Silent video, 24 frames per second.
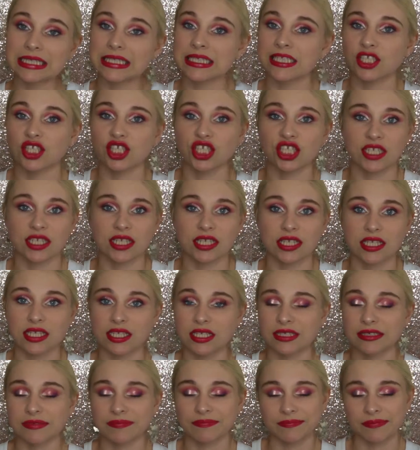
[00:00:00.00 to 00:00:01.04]
is
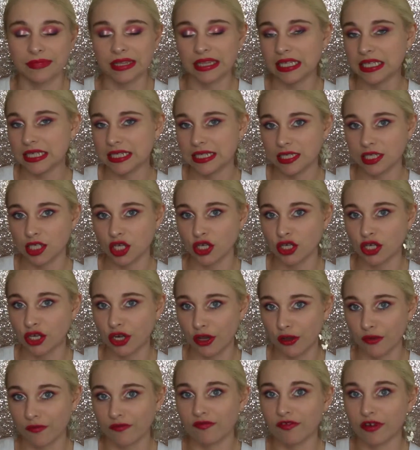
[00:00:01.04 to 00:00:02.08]
a
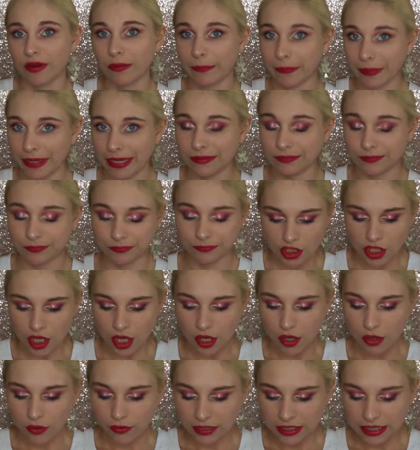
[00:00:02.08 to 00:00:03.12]
no from me.
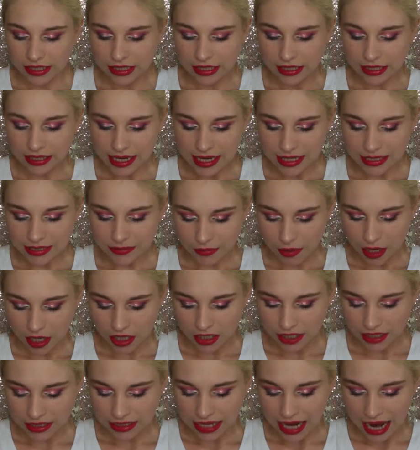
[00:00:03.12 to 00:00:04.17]
So the next
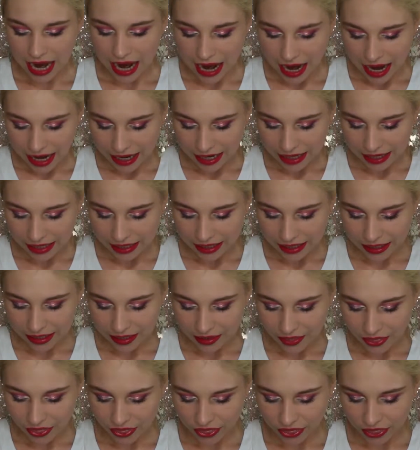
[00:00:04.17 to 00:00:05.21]
product,
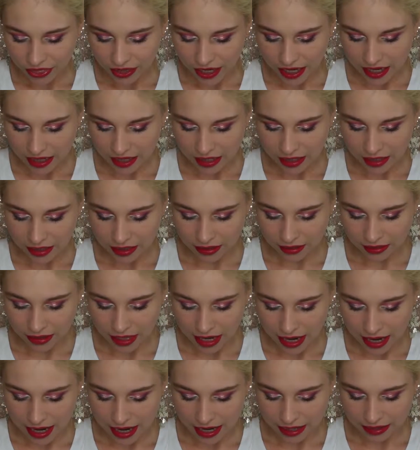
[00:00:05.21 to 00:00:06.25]
I think
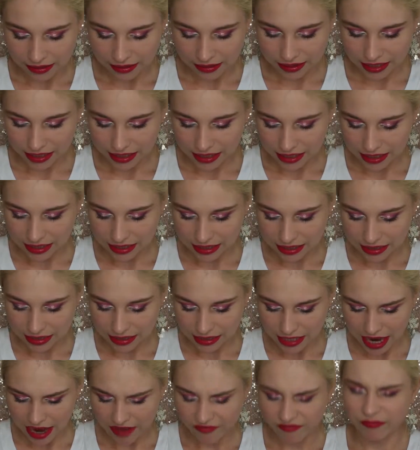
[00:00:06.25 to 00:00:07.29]
that these
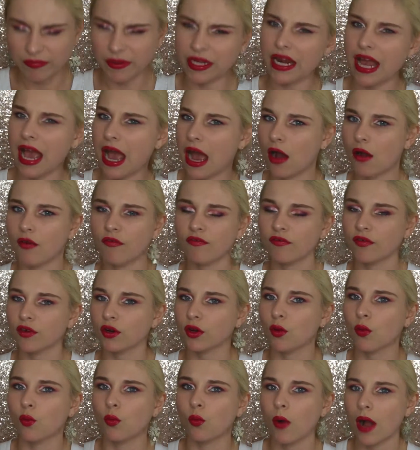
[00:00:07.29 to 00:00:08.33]
have been out for
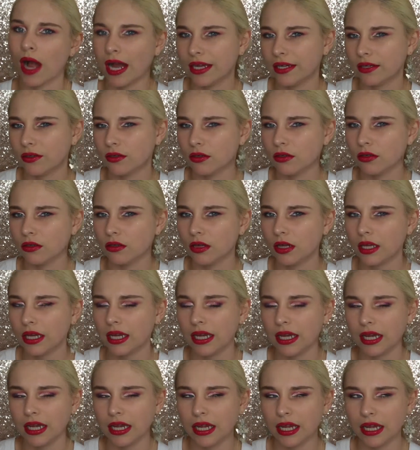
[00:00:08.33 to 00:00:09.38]
a while,
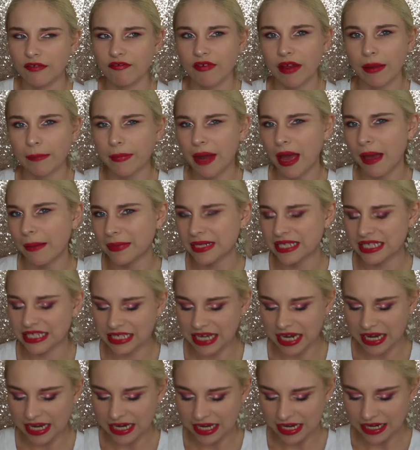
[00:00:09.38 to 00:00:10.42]
if I'm not
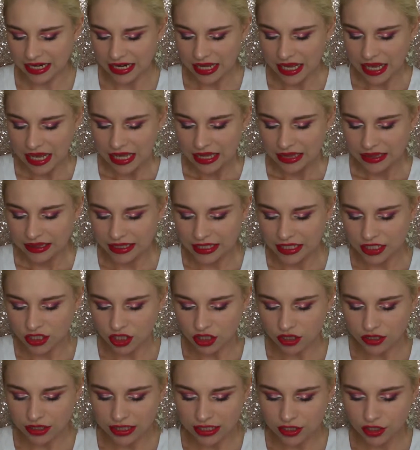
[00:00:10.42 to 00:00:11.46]
mistaken. These
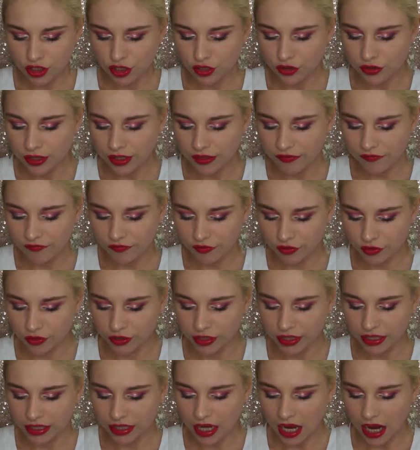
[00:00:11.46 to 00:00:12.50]
are the Tutti
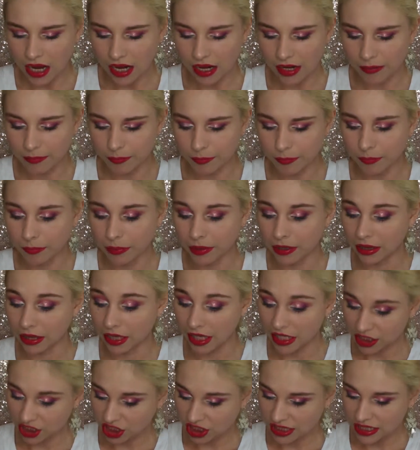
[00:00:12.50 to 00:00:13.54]
Frutti
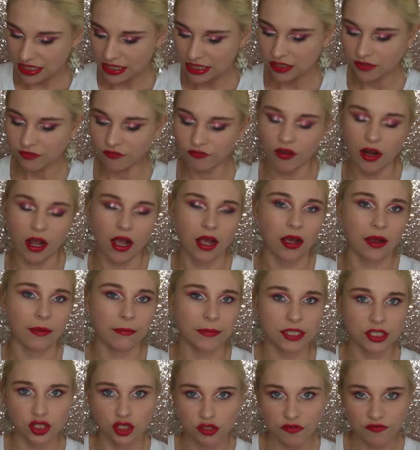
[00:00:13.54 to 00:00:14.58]
blushes from
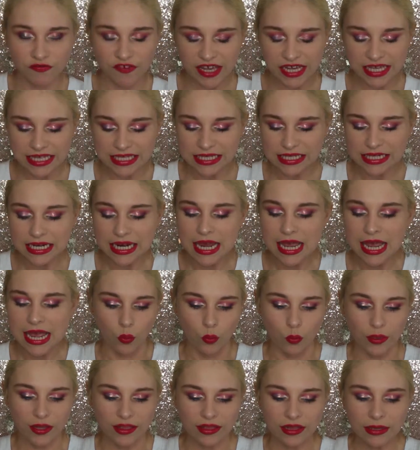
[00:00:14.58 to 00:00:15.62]
Too Faced.
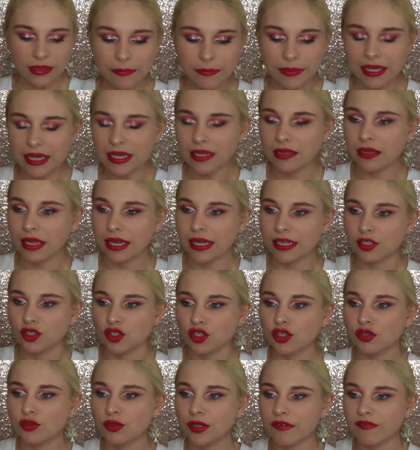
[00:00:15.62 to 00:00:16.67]
With being
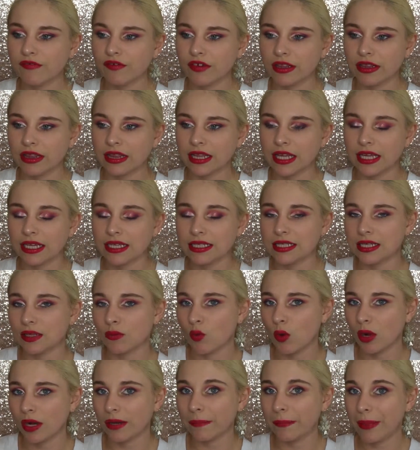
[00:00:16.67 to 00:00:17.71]
two different things in
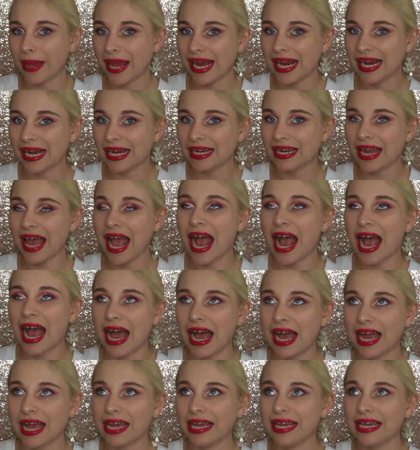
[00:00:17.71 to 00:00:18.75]
one pan,
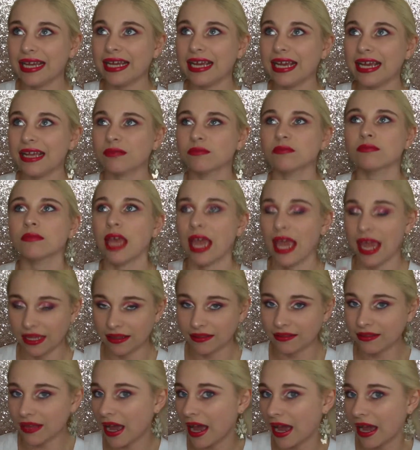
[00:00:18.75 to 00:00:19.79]
I
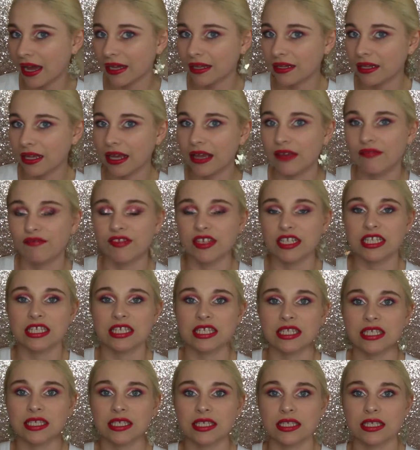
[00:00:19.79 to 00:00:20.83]
hate that if
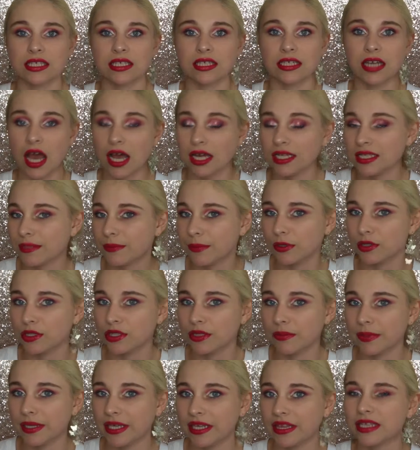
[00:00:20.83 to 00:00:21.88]
it's not supposed
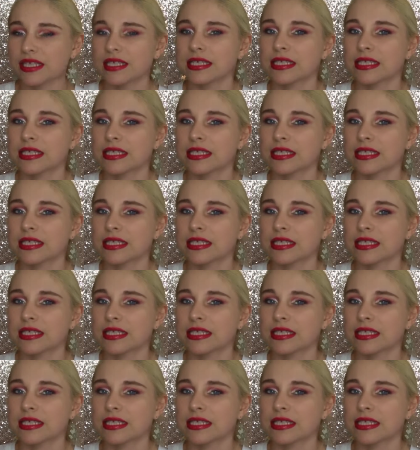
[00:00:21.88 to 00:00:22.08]
to be the